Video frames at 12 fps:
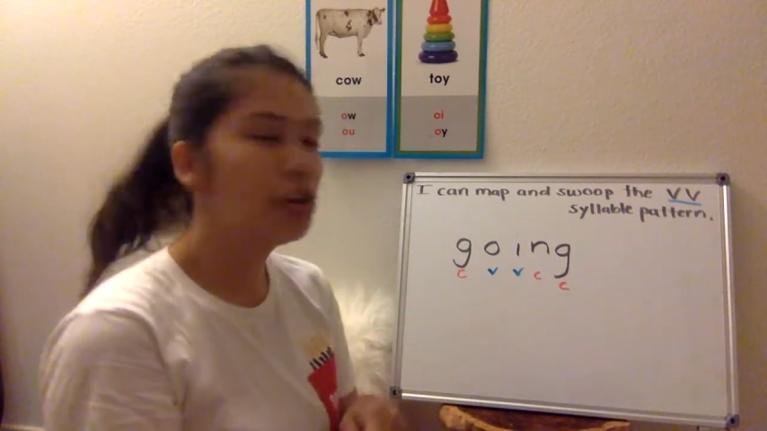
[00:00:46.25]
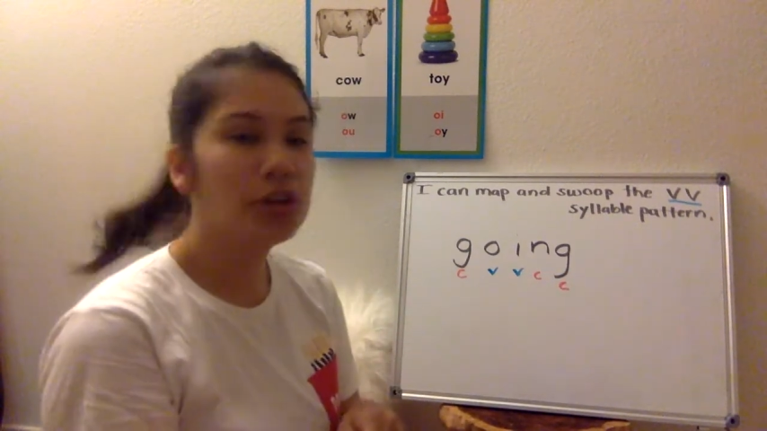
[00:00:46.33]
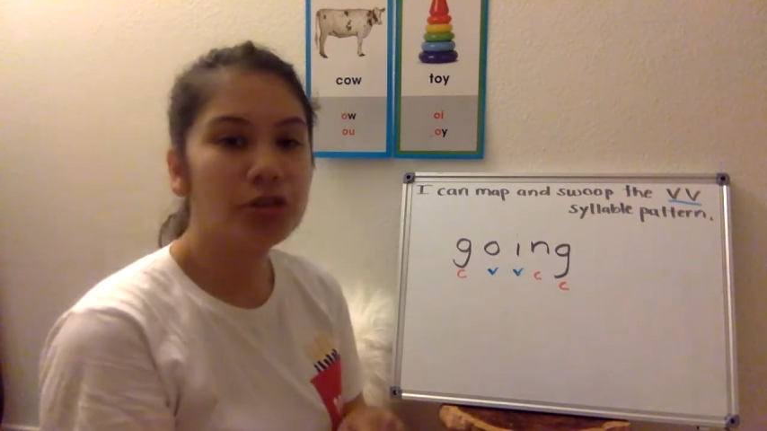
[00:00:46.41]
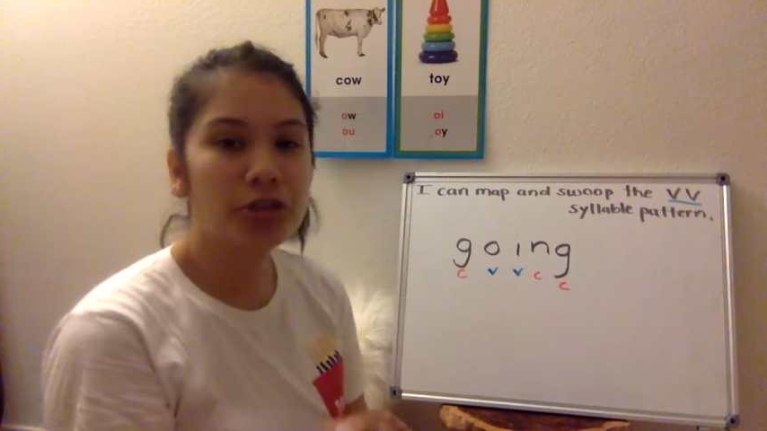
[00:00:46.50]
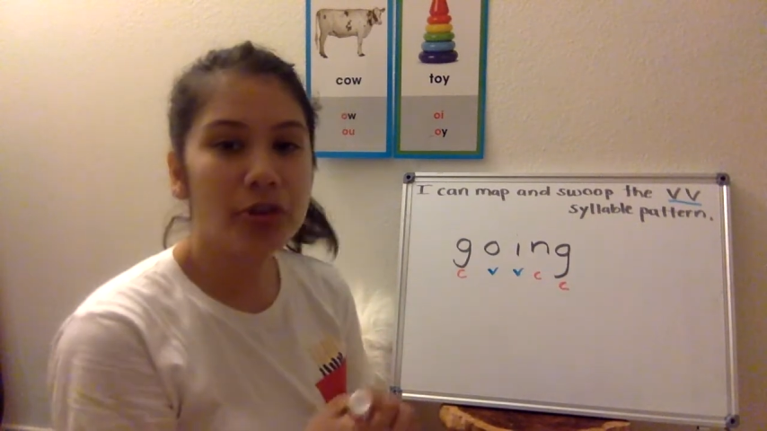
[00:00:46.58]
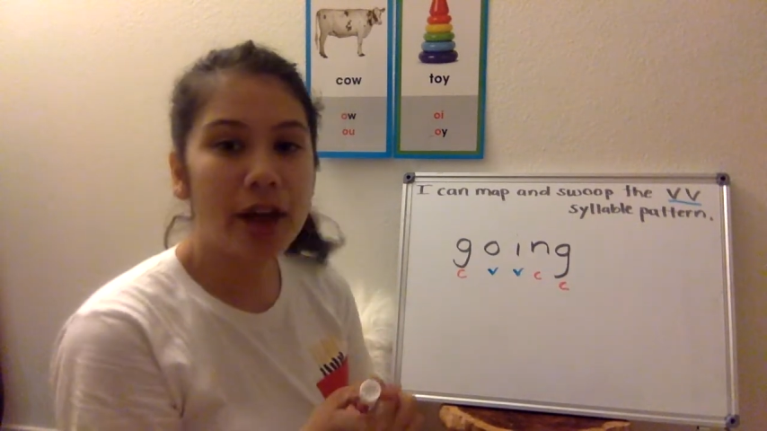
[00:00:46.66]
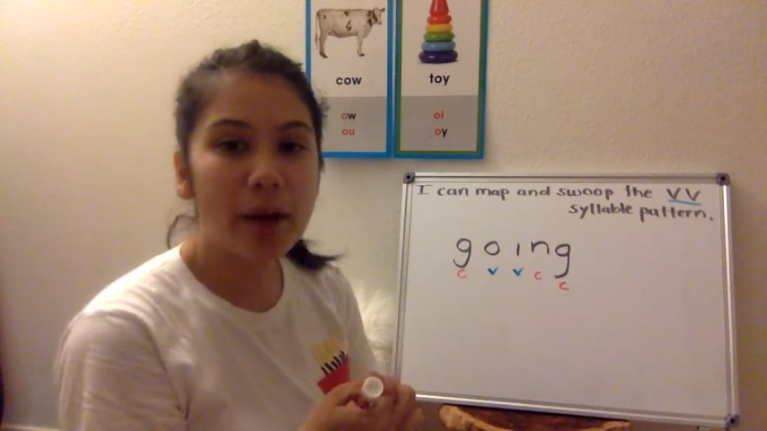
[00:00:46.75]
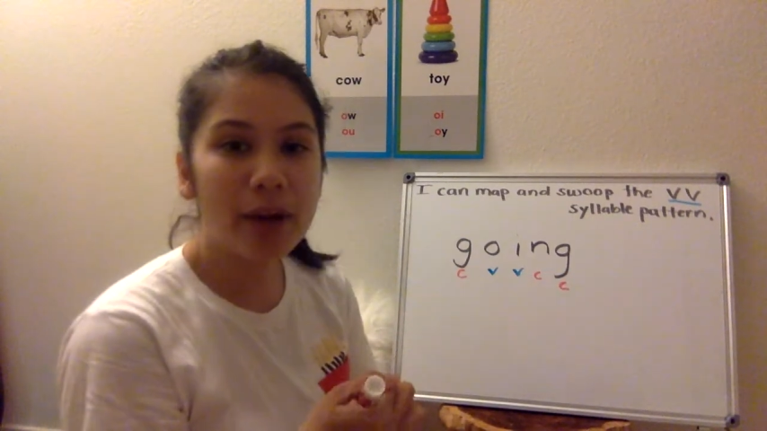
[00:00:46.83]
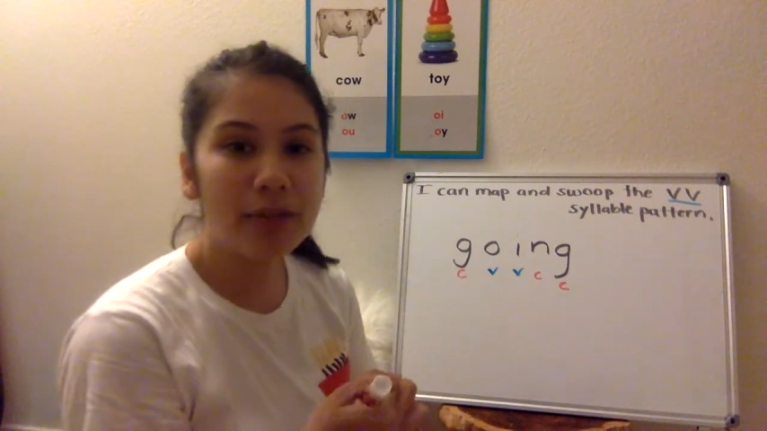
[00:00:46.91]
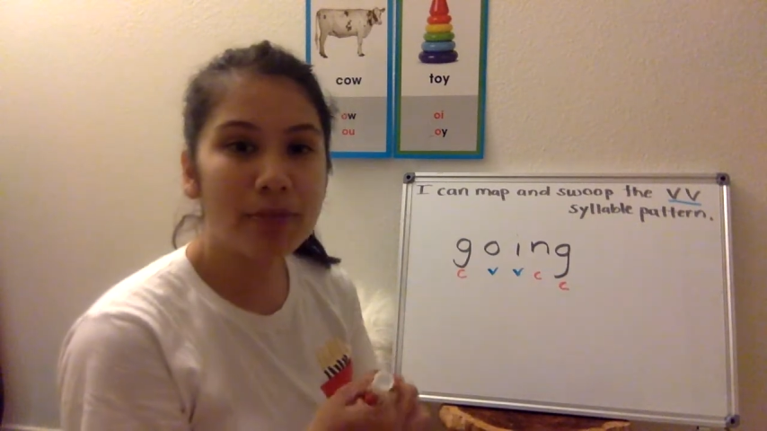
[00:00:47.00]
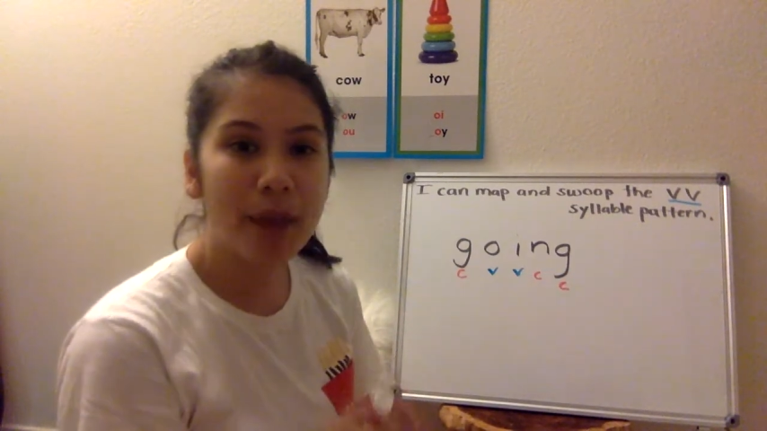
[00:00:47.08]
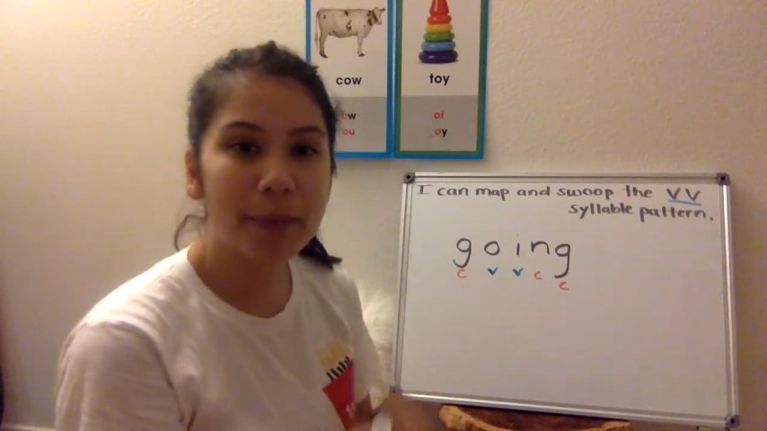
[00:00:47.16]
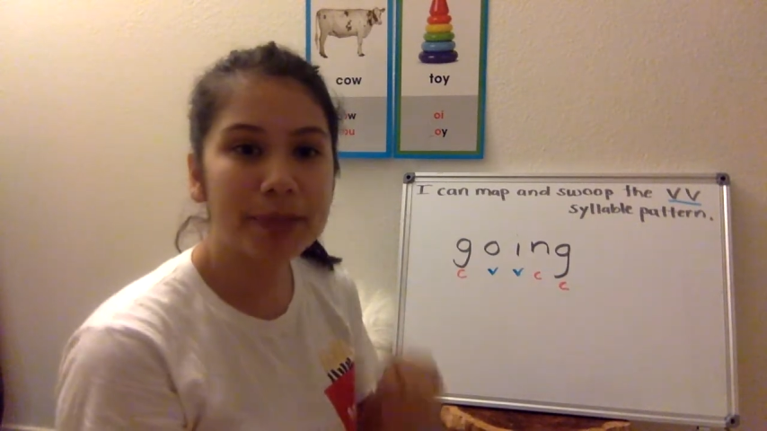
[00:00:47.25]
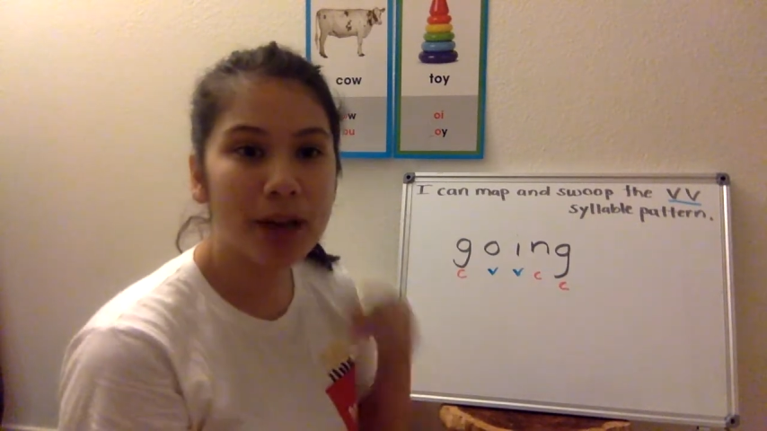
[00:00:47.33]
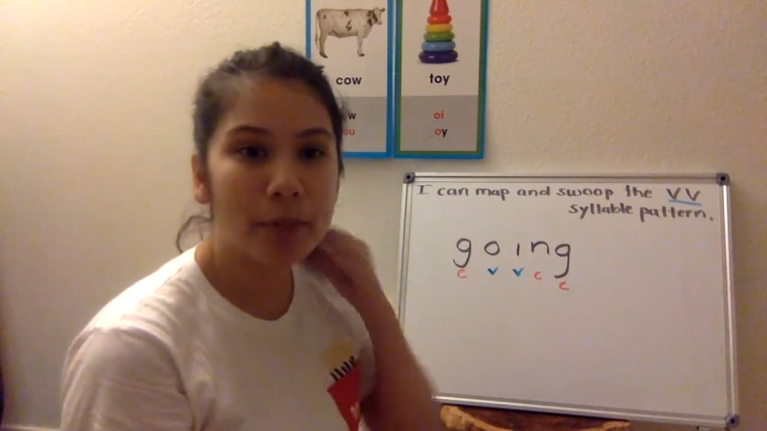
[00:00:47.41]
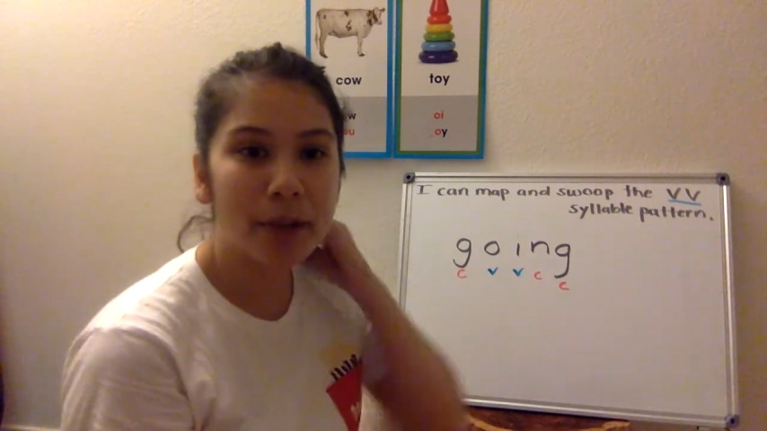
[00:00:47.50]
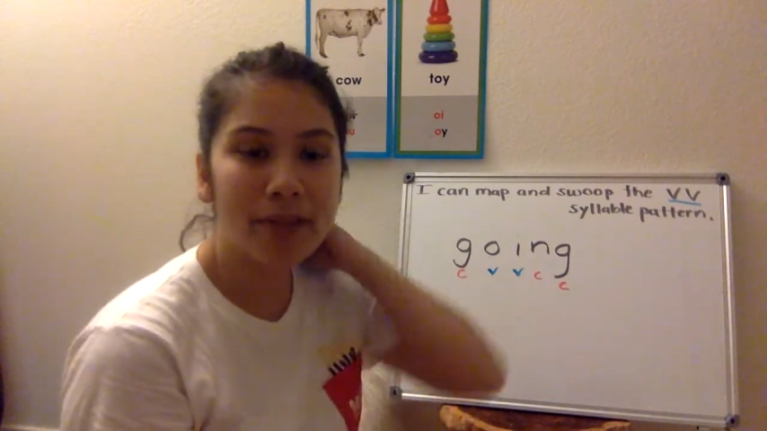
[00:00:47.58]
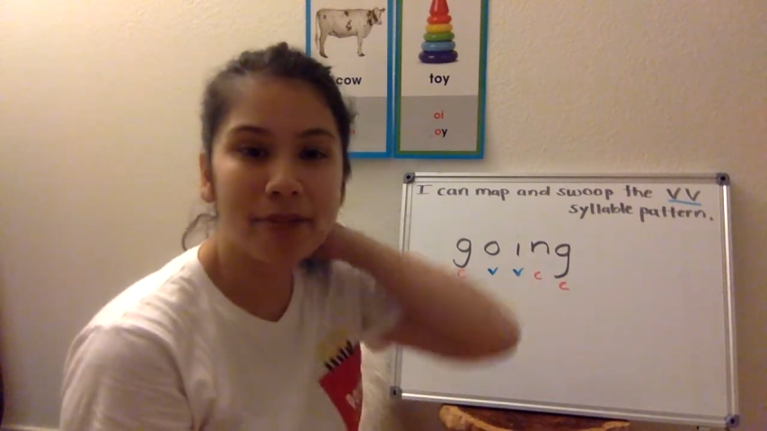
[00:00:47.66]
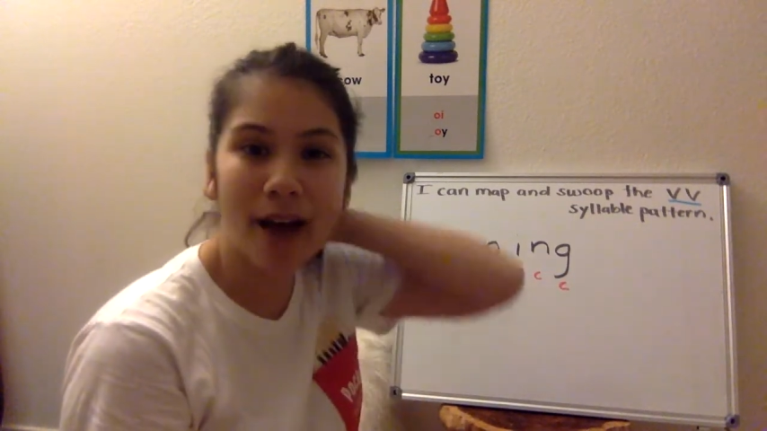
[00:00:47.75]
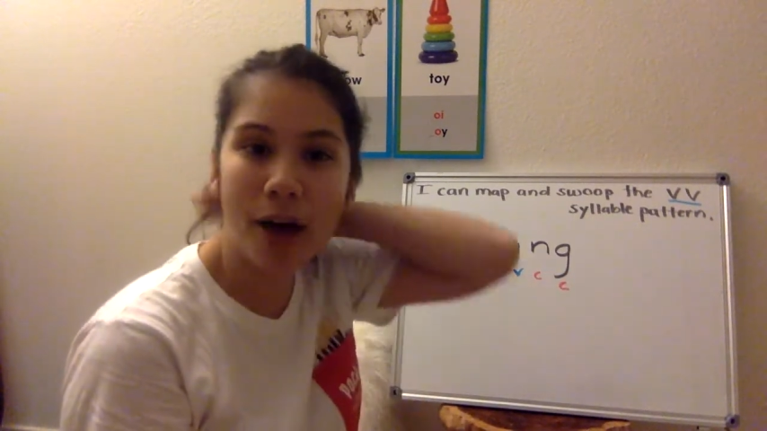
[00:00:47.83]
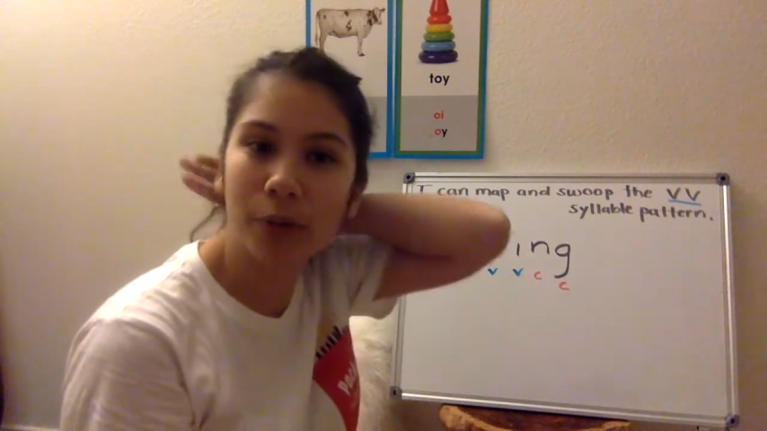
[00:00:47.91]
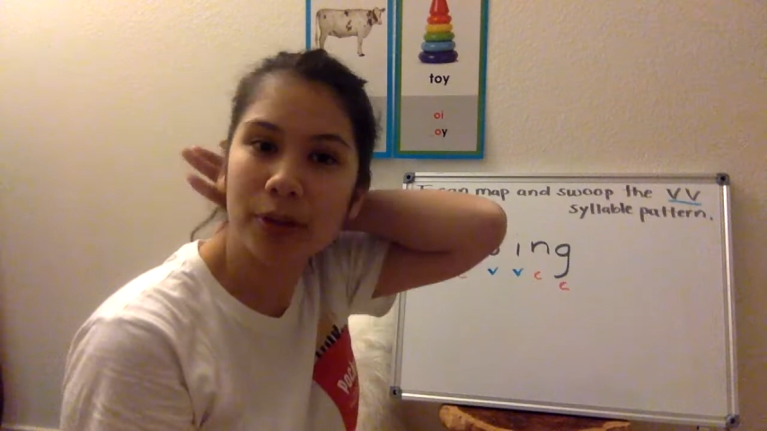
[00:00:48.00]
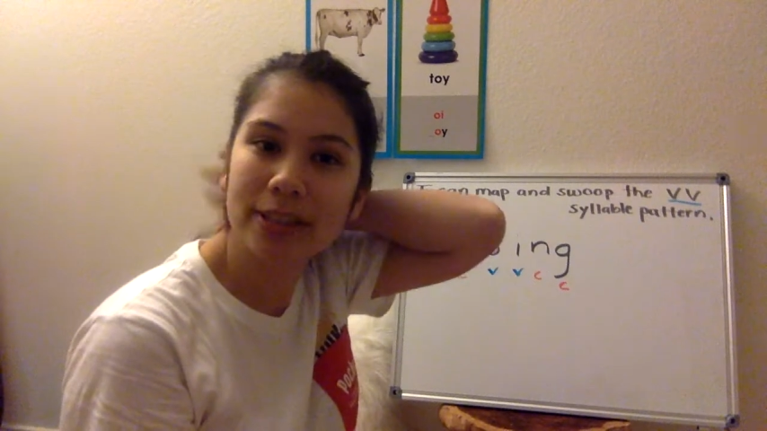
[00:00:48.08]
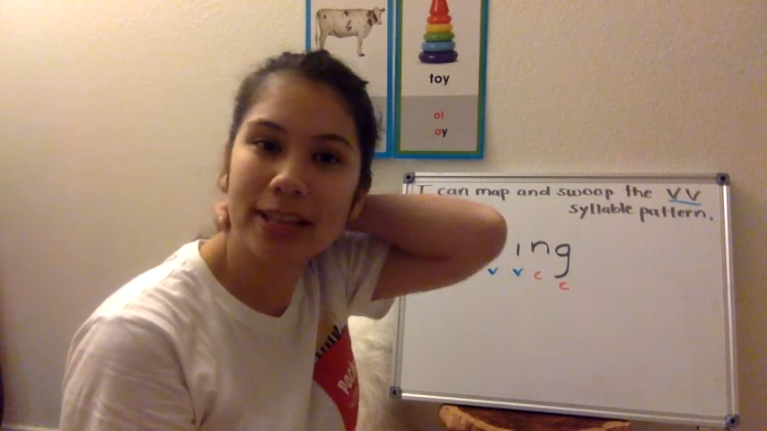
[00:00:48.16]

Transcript: So now I've mapped out my vowels